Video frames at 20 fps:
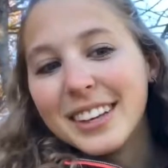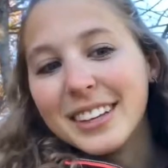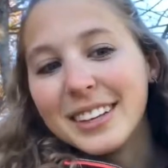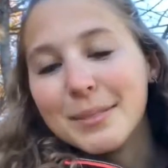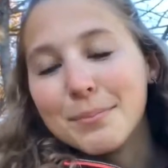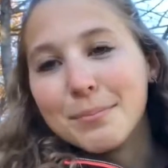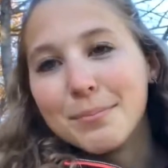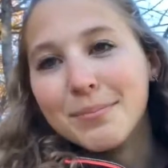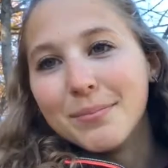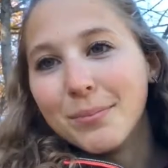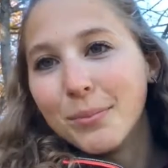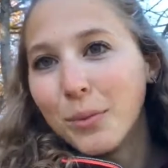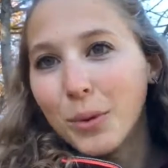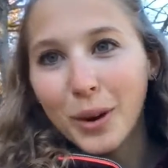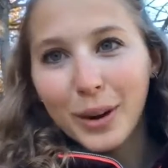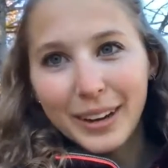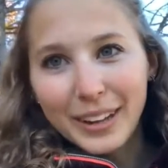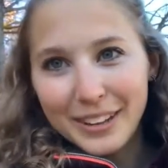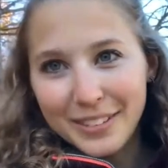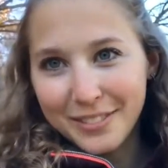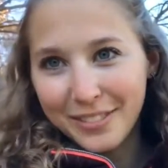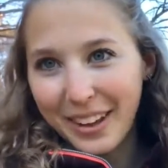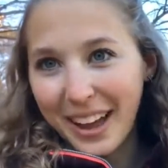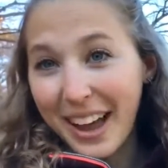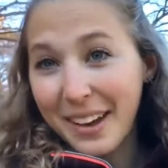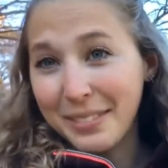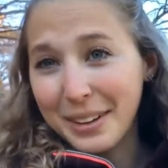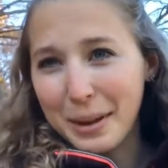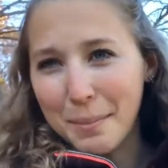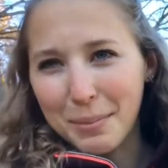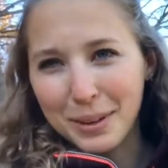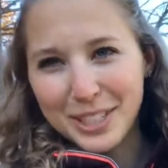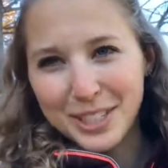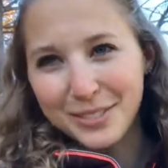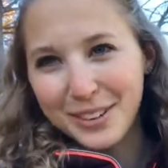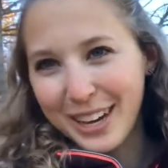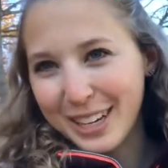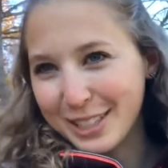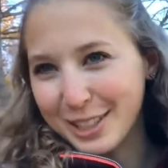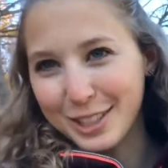the worry of having a bunch
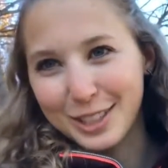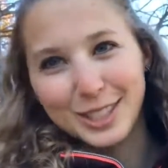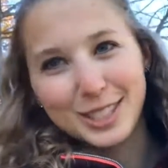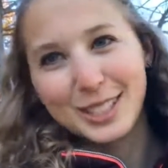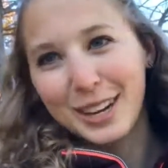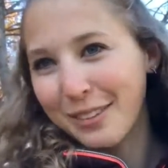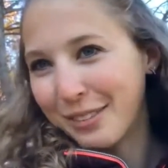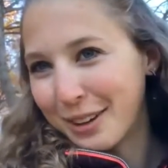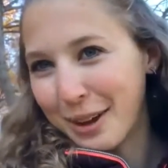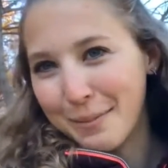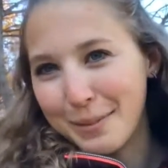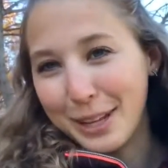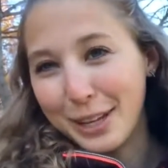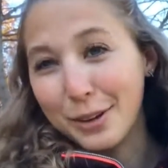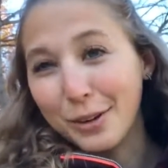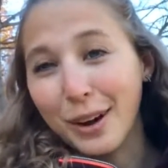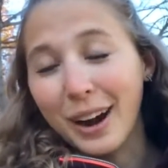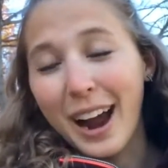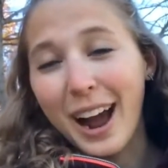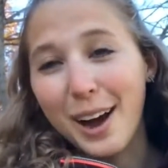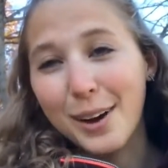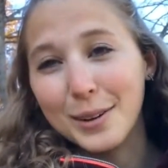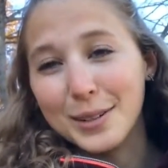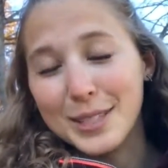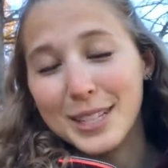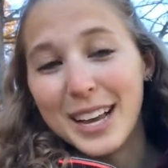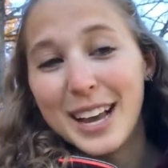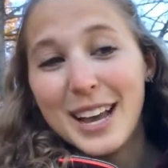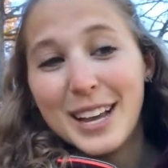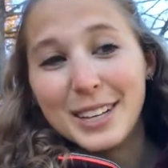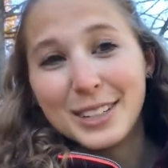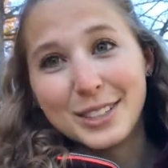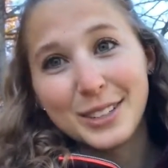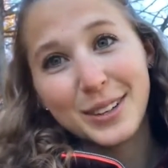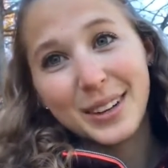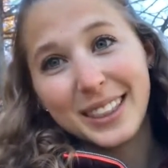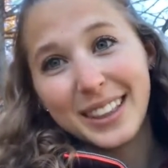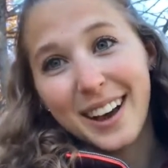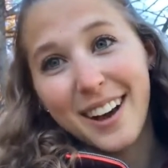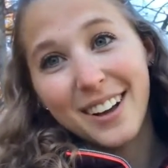of extra stuff come into our house
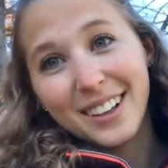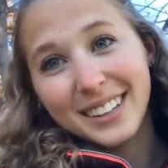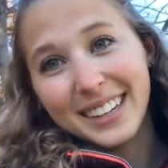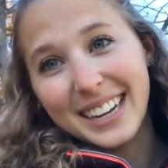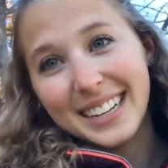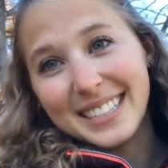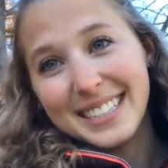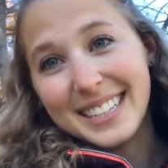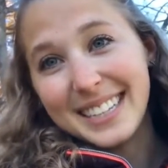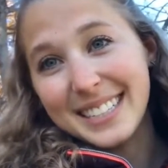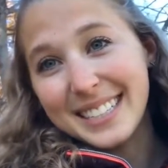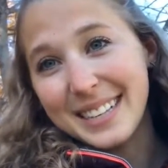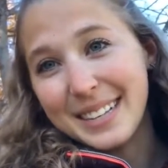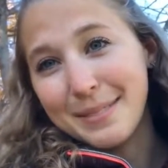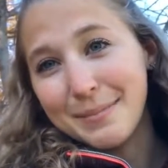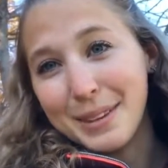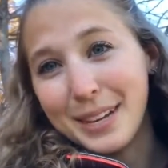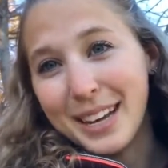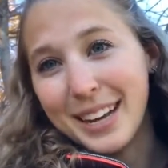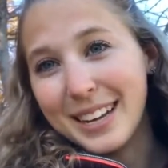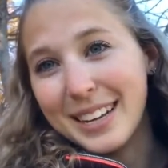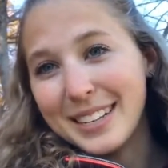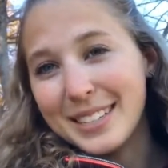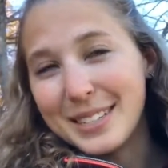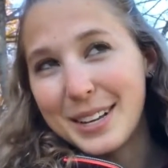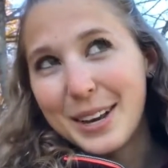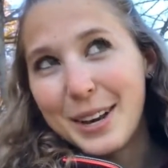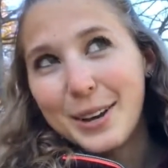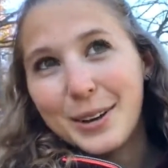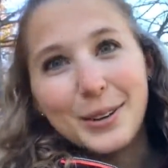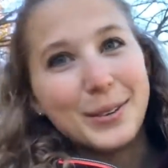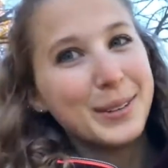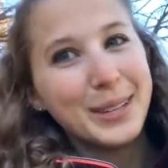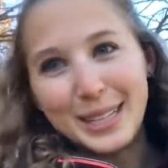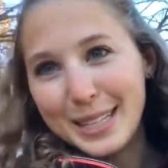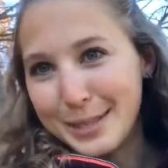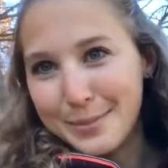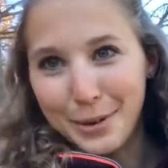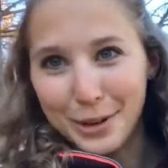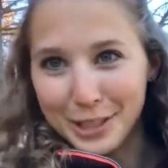during the holiday season because who
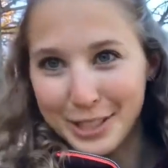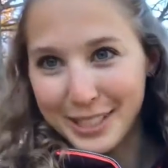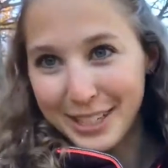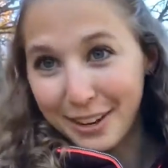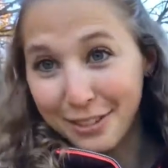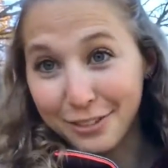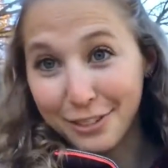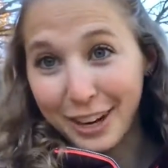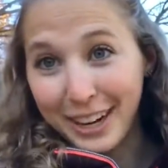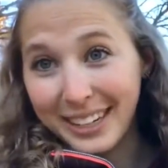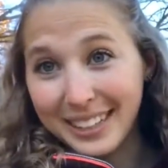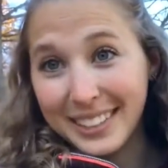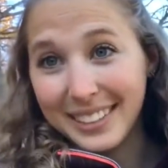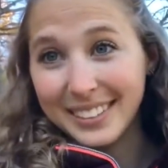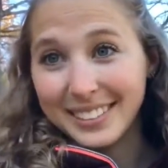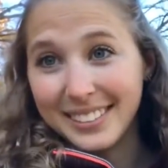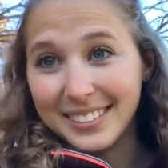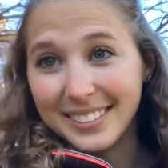needs more stuff, right?